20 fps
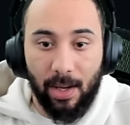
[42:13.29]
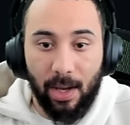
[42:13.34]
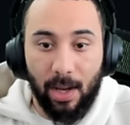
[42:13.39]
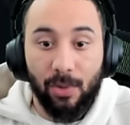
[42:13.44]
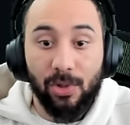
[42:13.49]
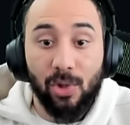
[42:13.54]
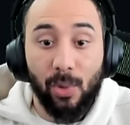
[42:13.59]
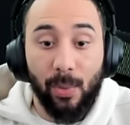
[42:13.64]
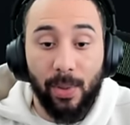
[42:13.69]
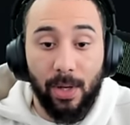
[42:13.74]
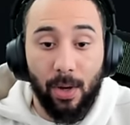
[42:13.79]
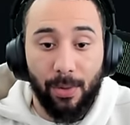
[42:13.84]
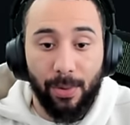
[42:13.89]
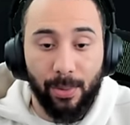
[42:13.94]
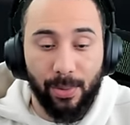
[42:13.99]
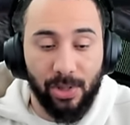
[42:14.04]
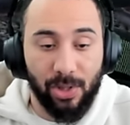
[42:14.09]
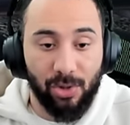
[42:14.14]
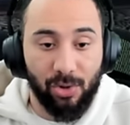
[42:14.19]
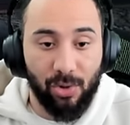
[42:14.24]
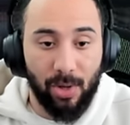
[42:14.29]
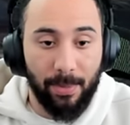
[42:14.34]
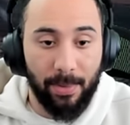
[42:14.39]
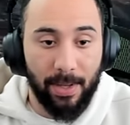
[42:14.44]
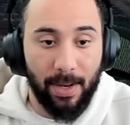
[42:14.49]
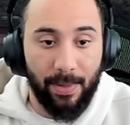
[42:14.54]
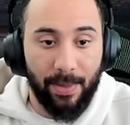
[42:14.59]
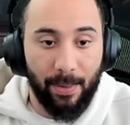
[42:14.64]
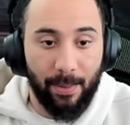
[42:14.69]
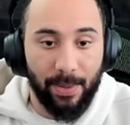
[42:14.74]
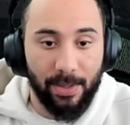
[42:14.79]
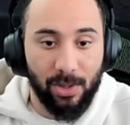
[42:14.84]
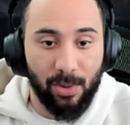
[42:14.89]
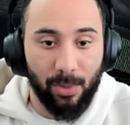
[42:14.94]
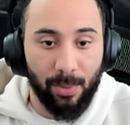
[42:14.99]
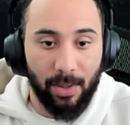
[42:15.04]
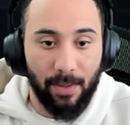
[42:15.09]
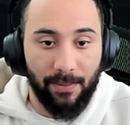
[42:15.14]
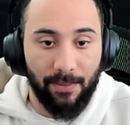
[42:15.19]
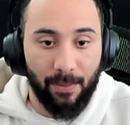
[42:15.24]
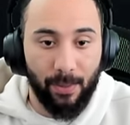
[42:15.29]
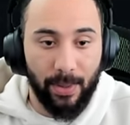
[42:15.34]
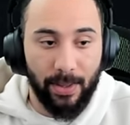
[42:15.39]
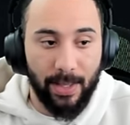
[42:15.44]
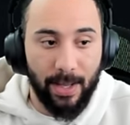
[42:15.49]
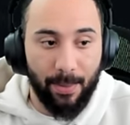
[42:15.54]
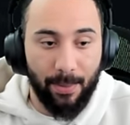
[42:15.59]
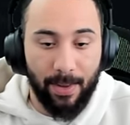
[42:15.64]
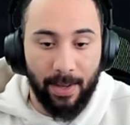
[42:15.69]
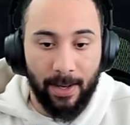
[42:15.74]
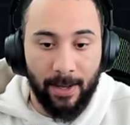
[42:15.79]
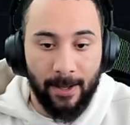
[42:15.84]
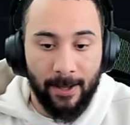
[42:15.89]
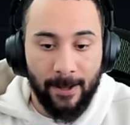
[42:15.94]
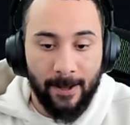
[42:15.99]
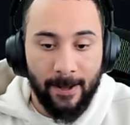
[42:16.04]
Uh, so we know there was a Screamer down that way, so we're going to avoid that way.